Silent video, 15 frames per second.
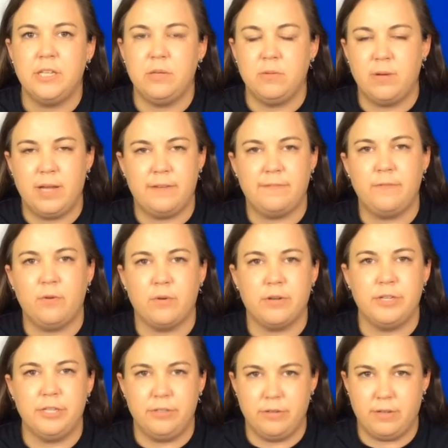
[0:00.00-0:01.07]
you will have 4
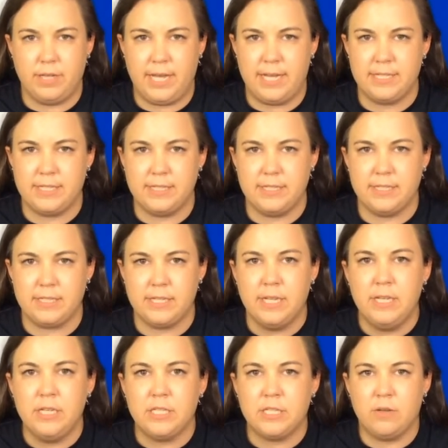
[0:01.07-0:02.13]
new classes.
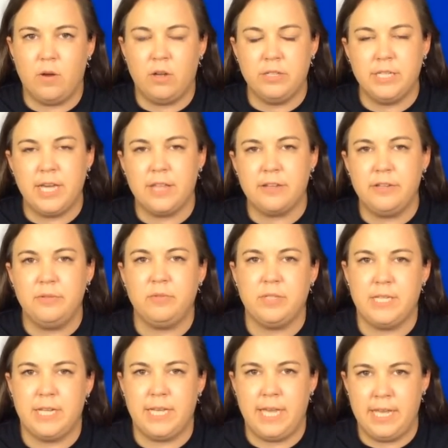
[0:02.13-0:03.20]
So altogether you will
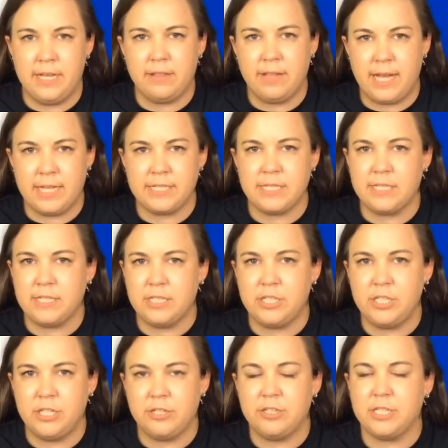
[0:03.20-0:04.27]
take 8 classes
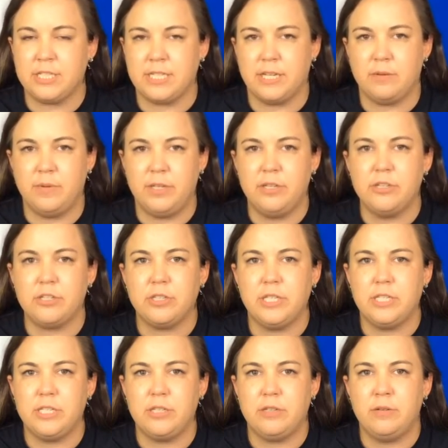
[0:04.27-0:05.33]
this year, just like we usually
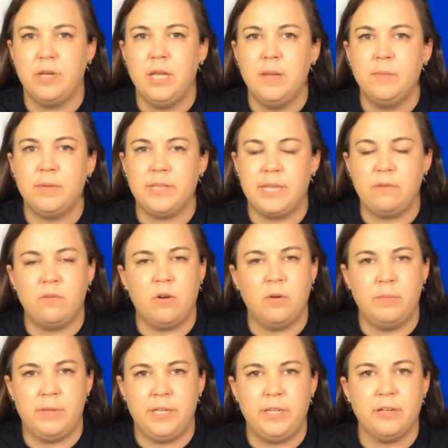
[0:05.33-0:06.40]
do, but they won't
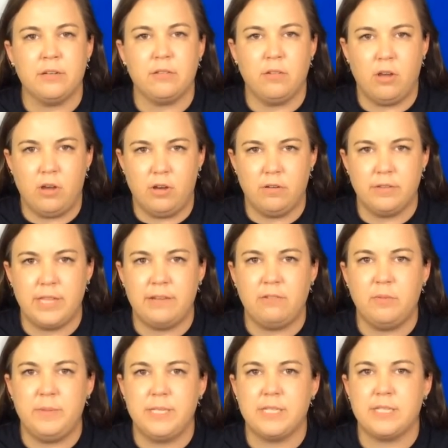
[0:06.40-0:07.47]
be year long. They
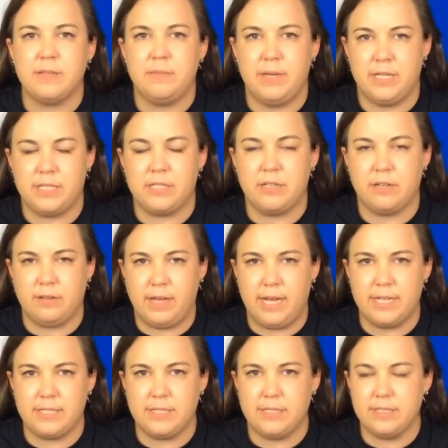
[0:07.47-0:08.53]
will be semester
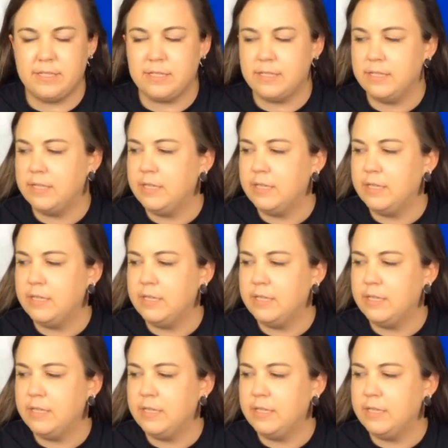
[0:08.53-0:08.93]
classes.